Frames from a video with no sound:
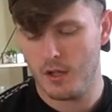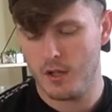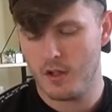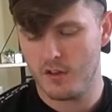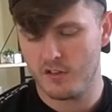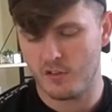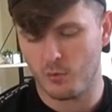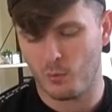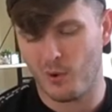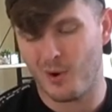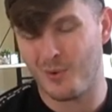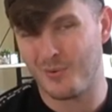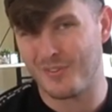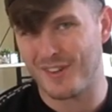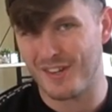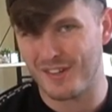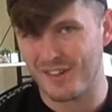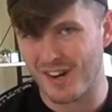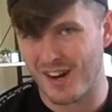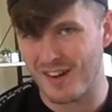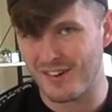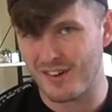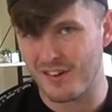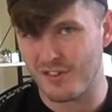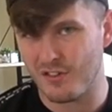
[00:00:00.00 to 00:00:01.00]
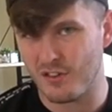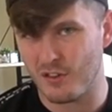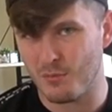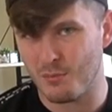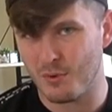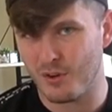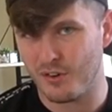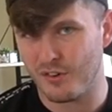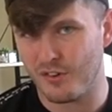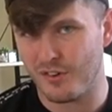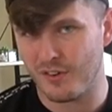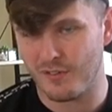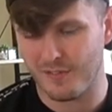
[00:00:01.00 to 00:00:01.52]
So why would they change it too
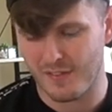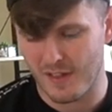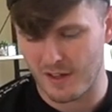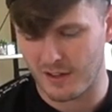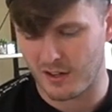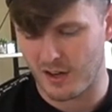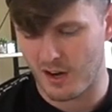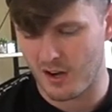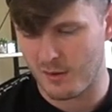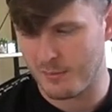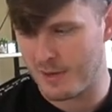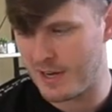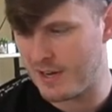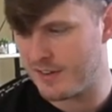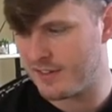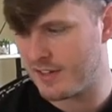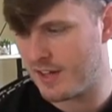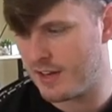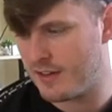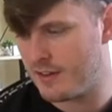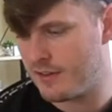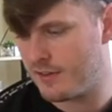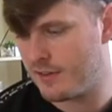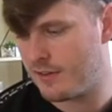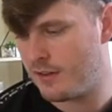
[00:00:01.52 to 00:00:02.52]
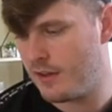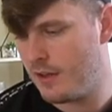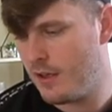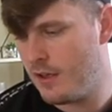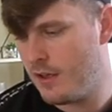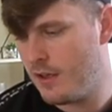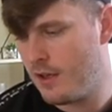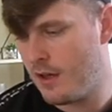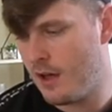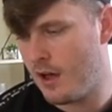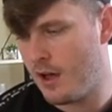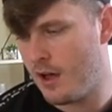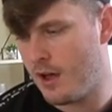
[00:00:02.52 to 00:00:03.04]
much, if that kind of makes sense?
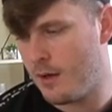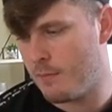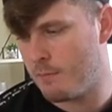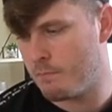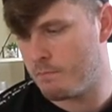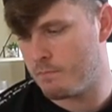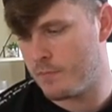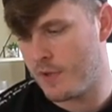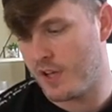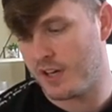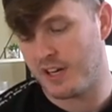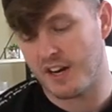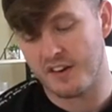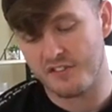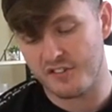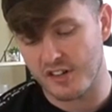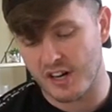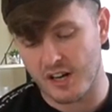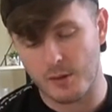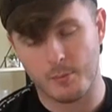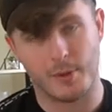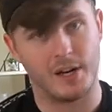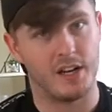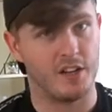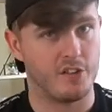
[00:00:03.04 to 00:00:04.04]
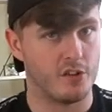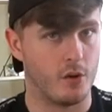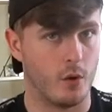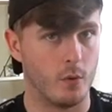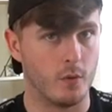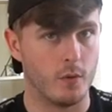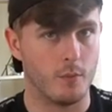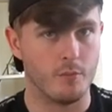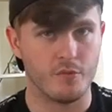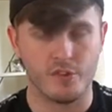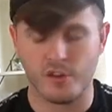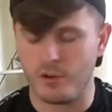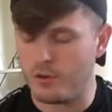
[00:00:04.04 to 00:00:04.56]
Unless Jelly Belly told
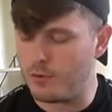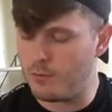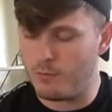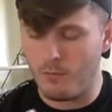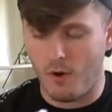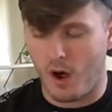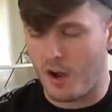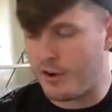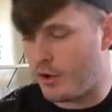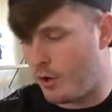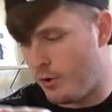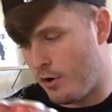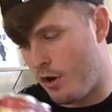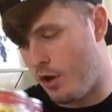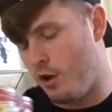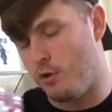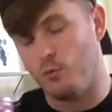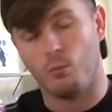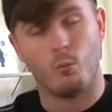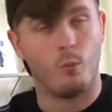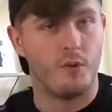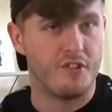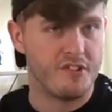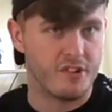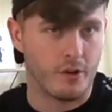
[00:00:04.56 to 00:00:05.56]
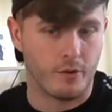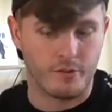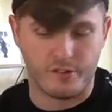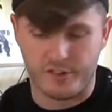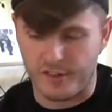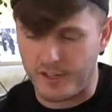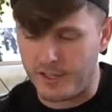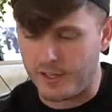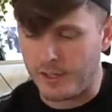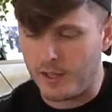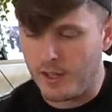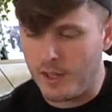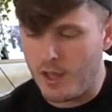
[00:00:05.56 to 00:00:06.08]
them to, I don't know, we shall
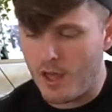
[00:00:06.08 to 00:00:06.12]
see.